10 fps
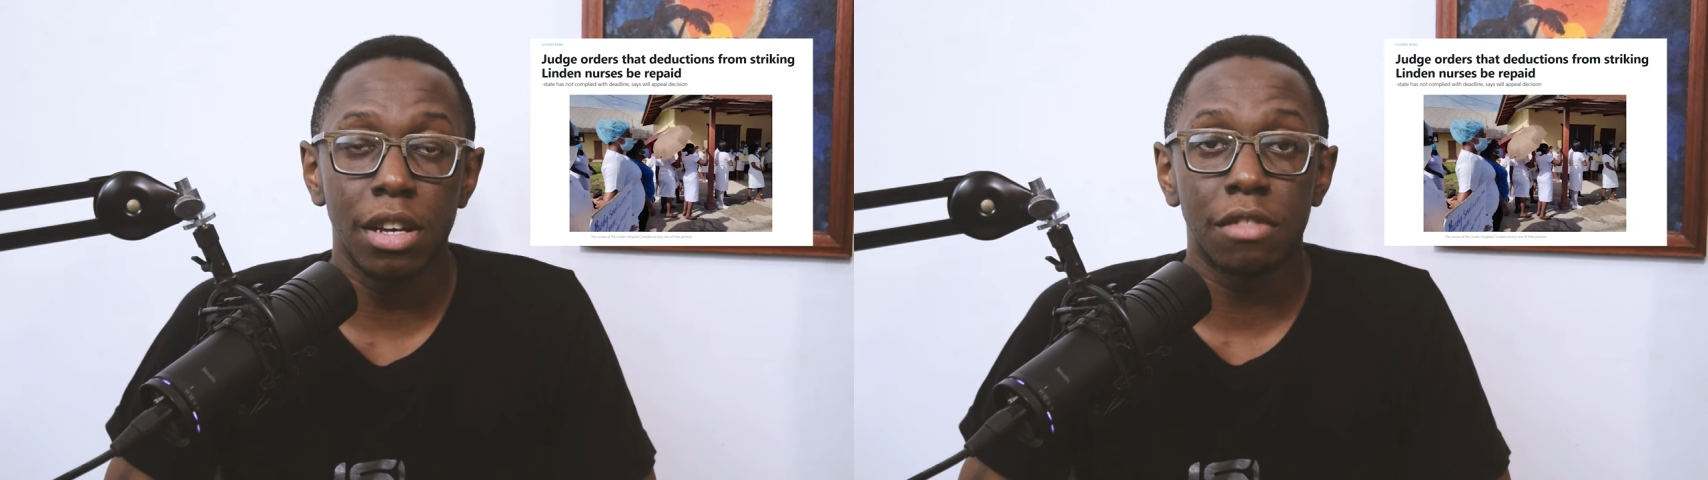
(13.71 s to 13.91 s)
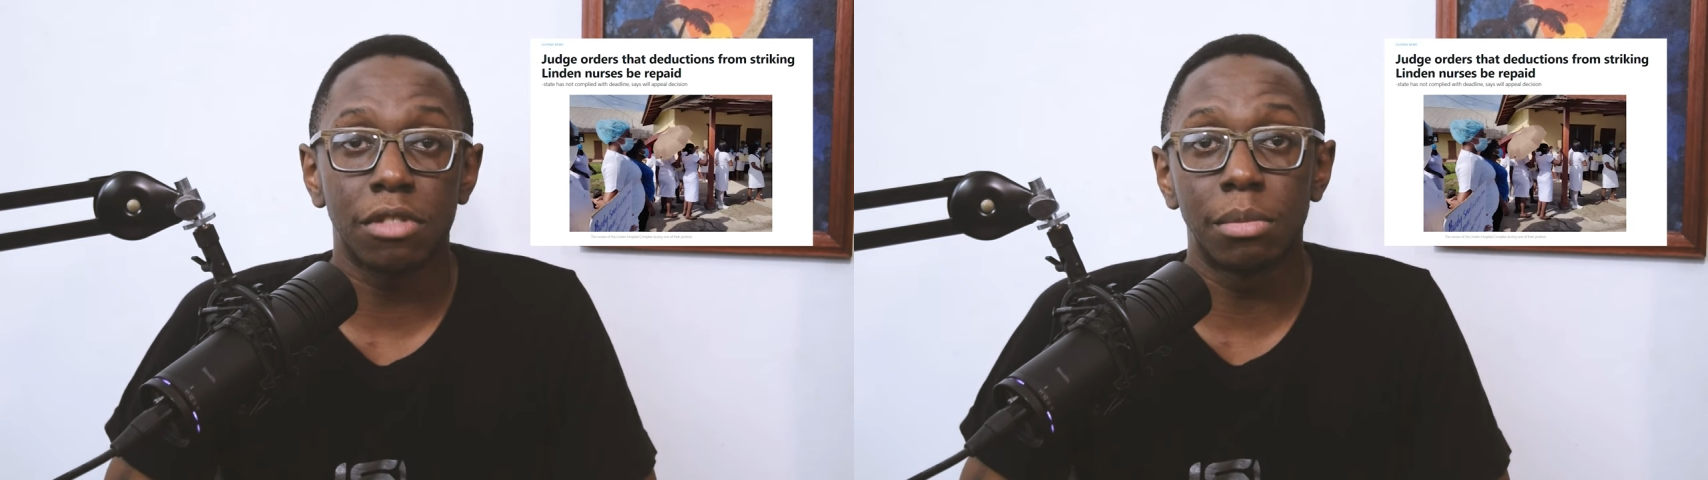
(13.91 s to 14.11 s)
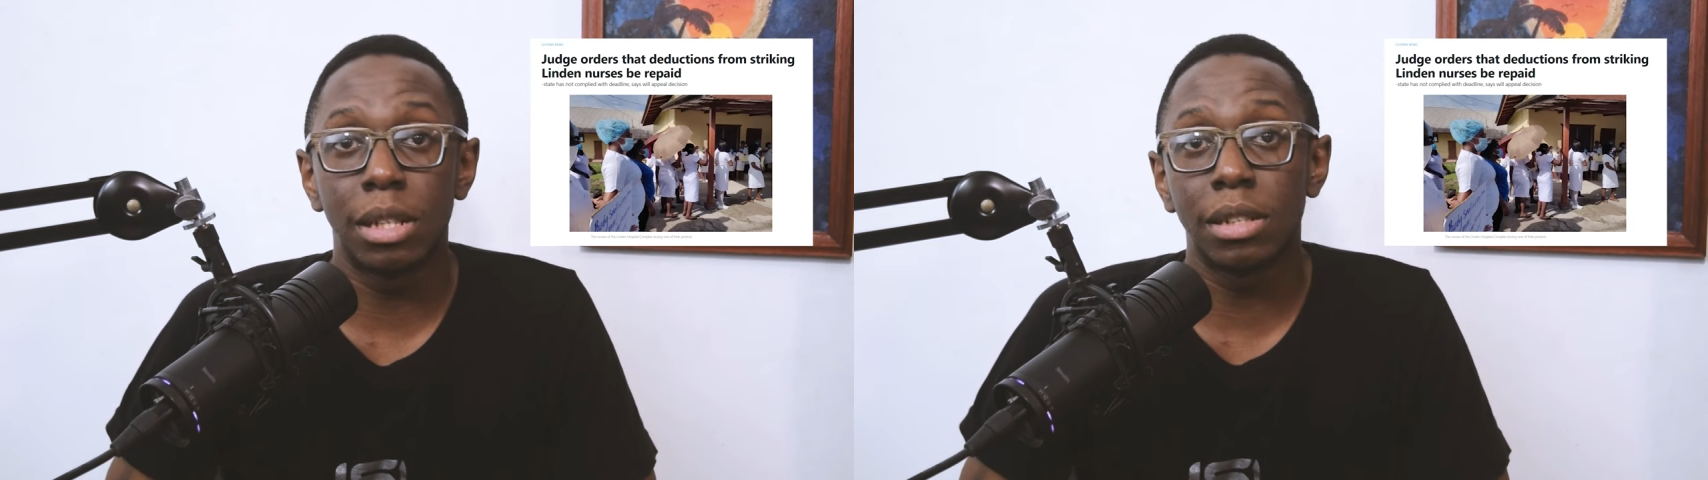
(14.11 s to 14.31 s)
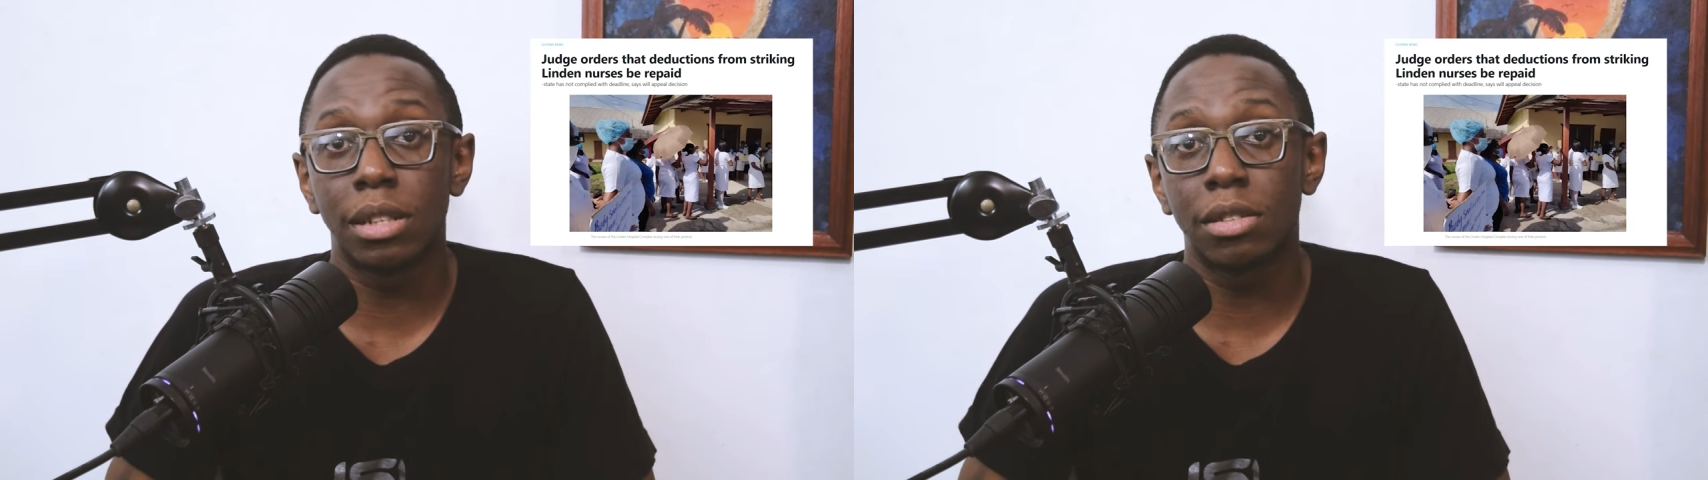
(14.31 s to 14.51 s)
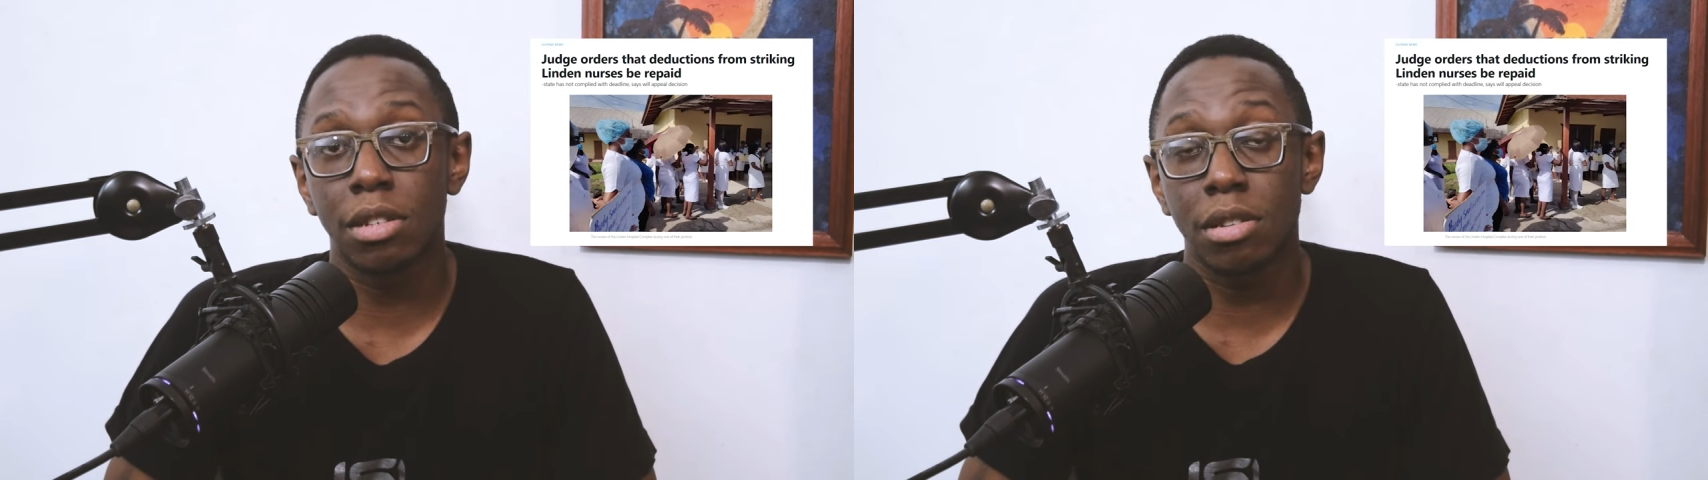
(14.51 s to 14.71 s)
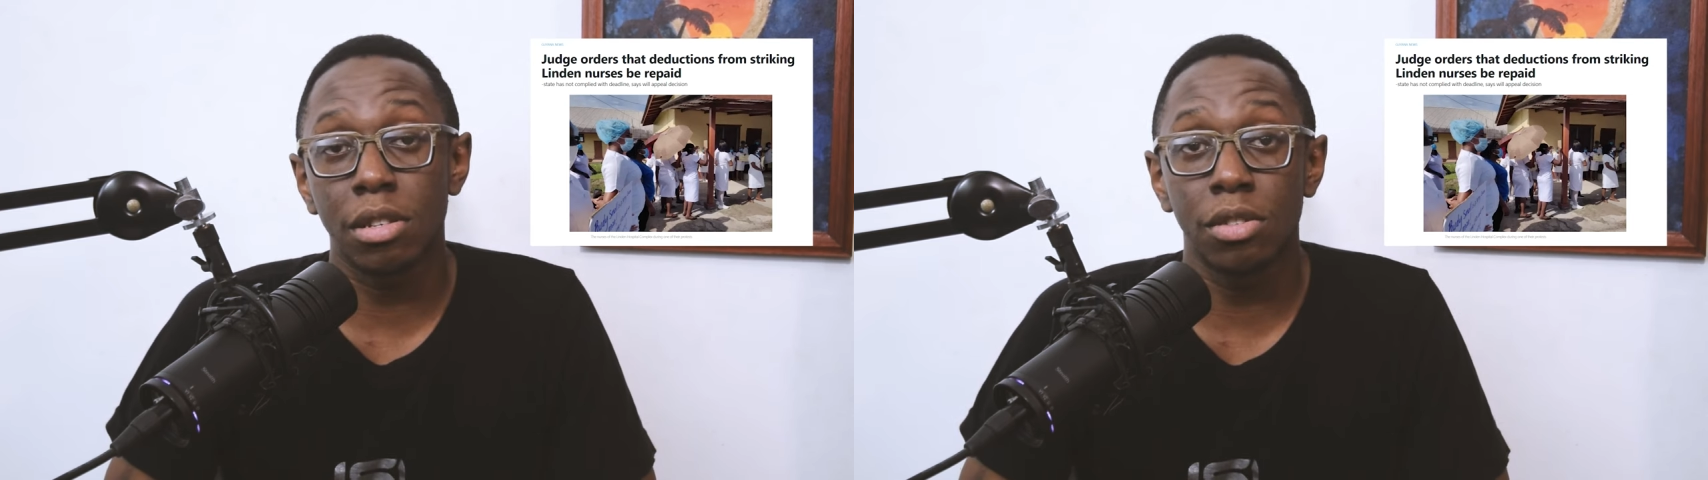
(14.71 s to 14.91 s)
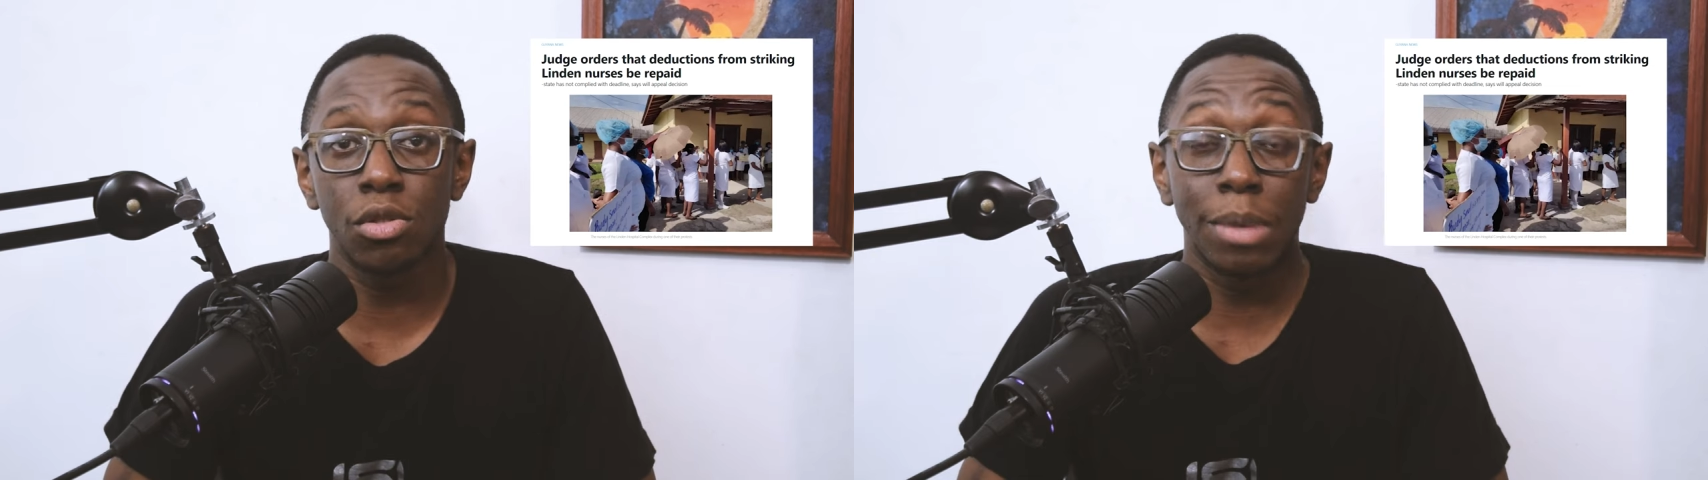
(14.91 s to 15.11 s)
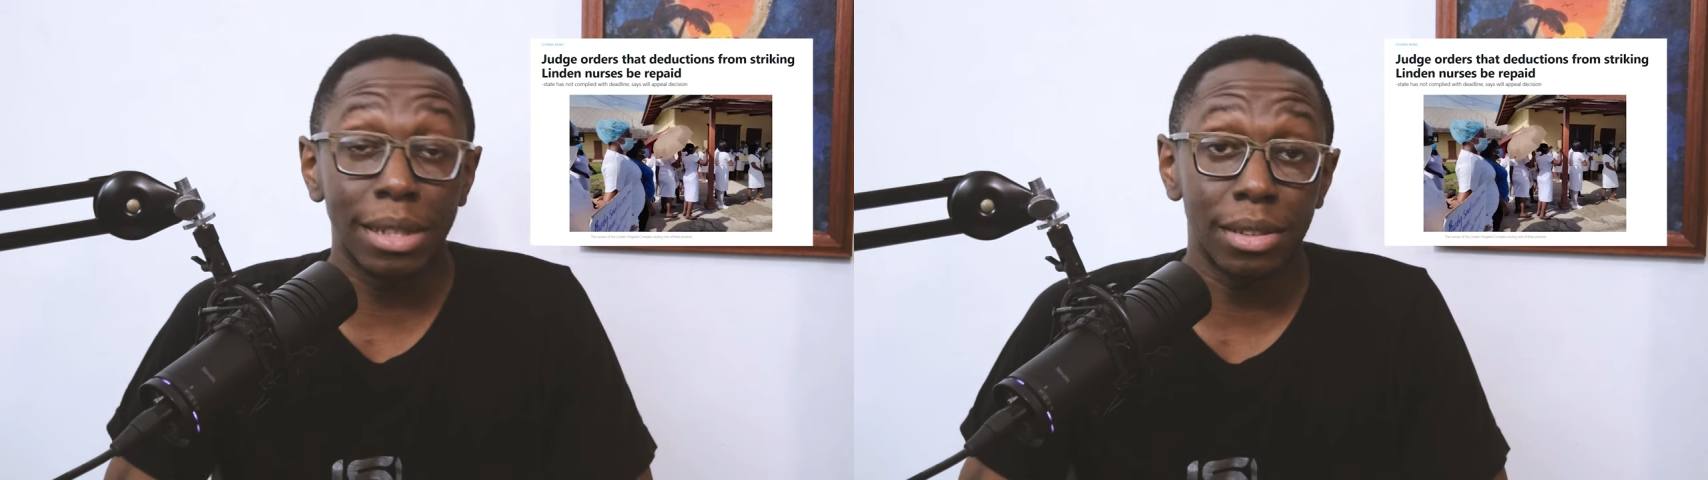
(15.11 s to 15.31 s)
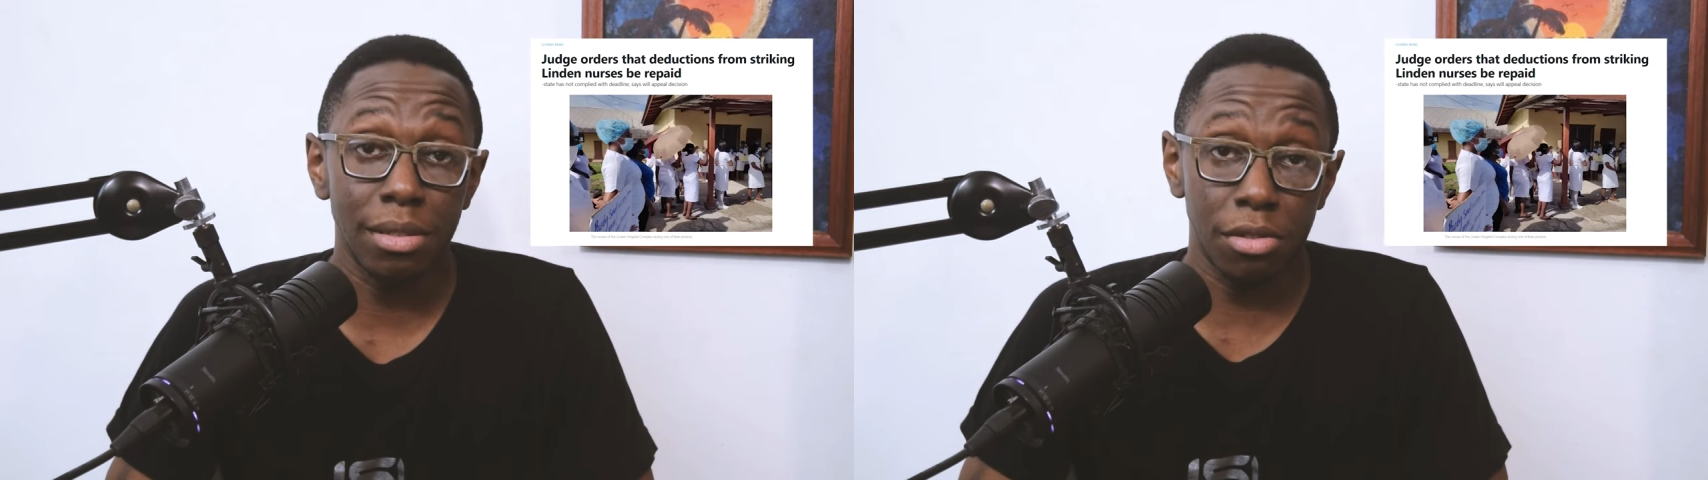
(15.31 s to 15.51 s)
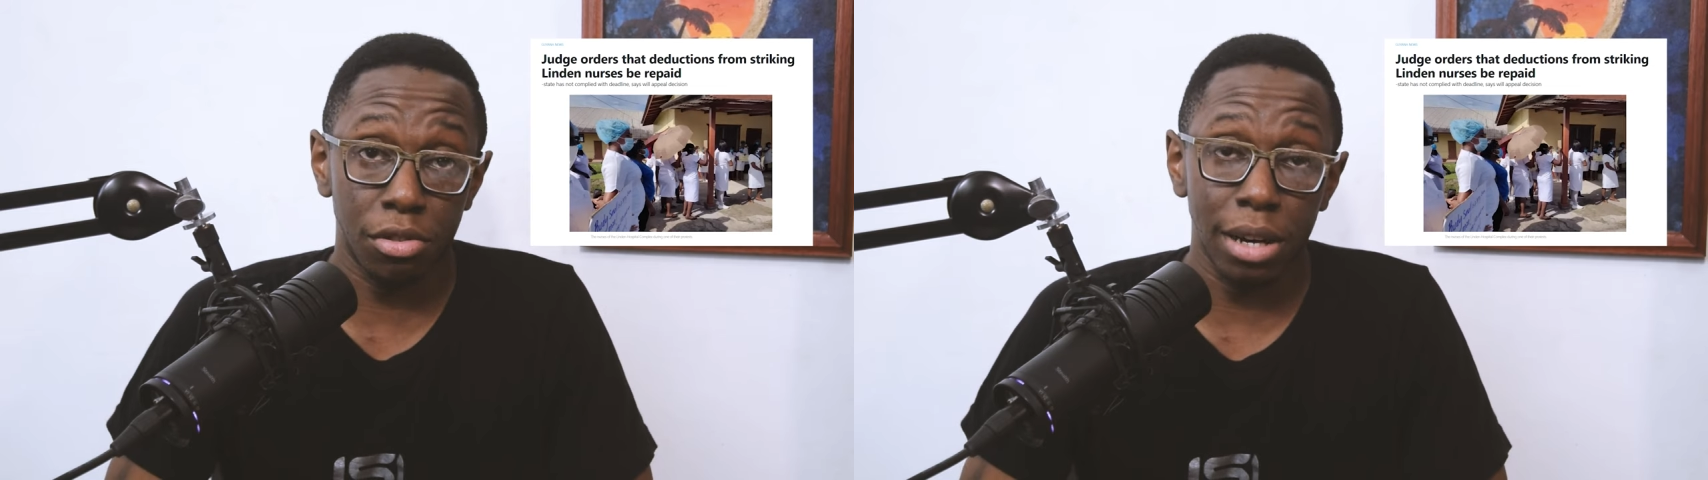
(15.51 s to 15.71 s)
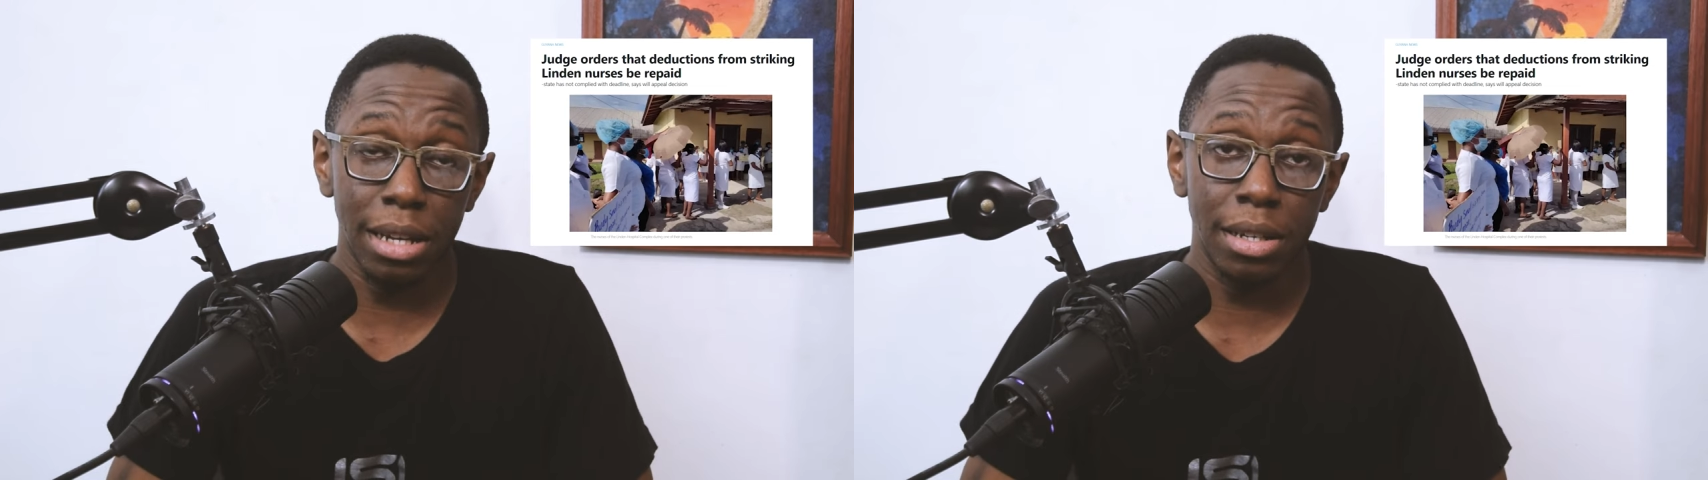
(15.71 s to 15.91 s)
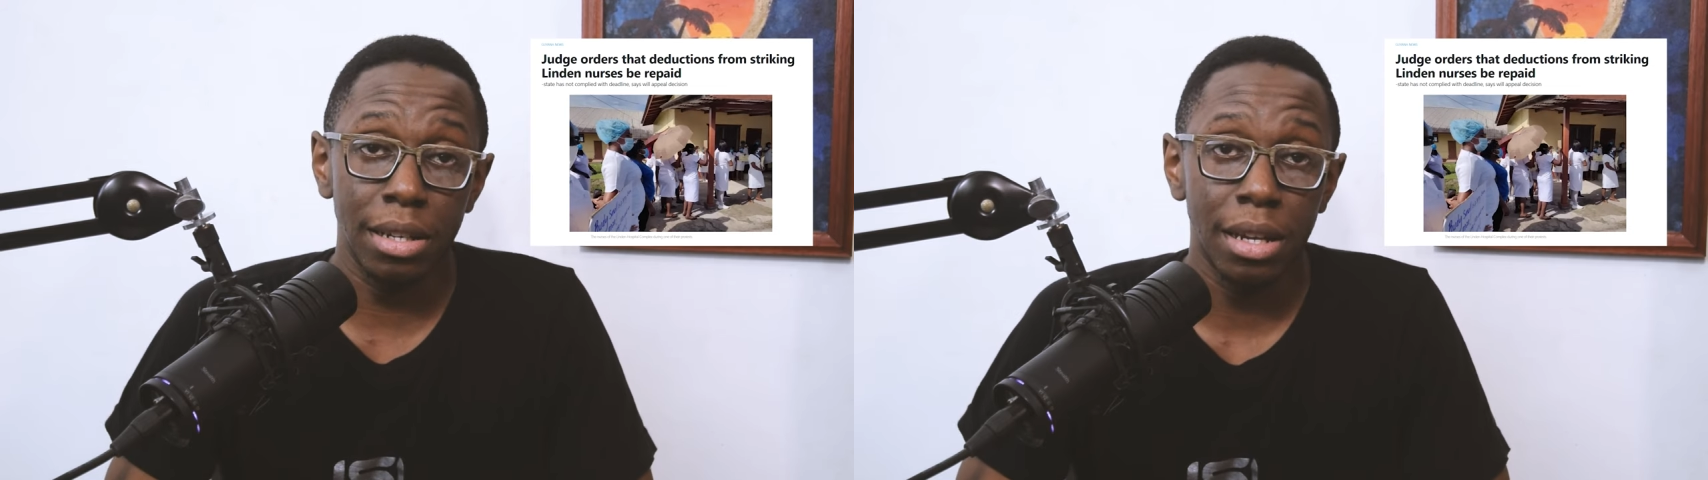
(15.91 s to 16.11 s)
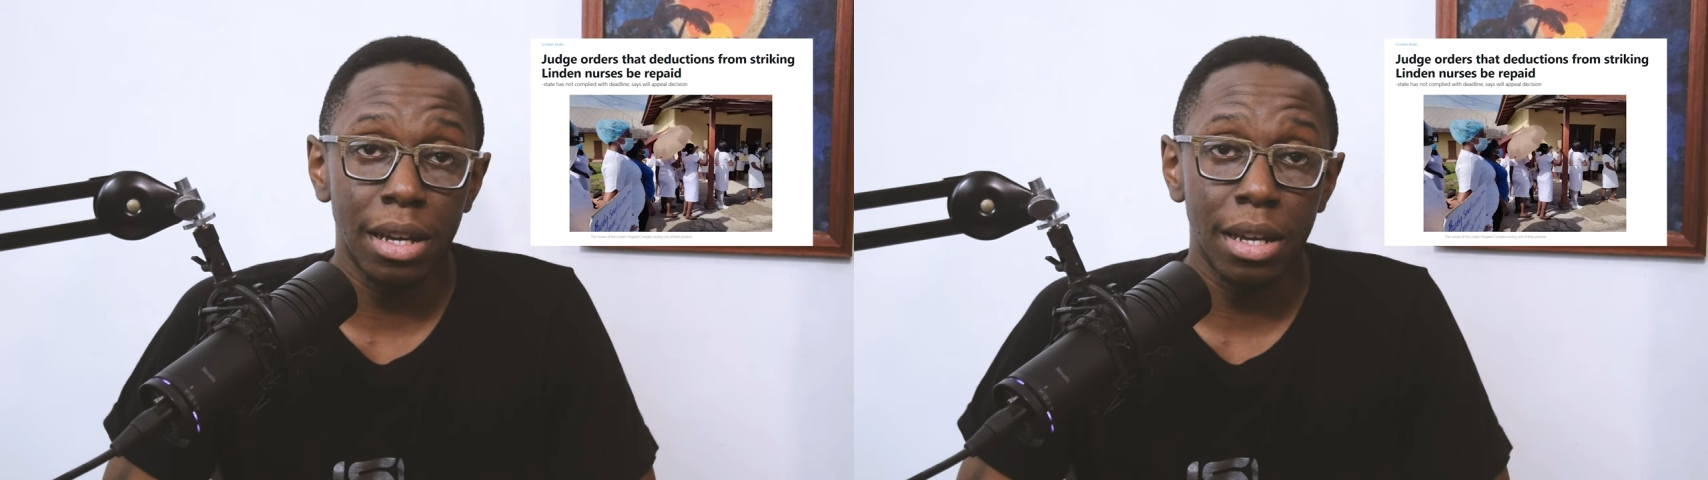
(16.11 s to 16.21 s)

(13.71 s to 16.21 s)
from Linden nurses who went on strike,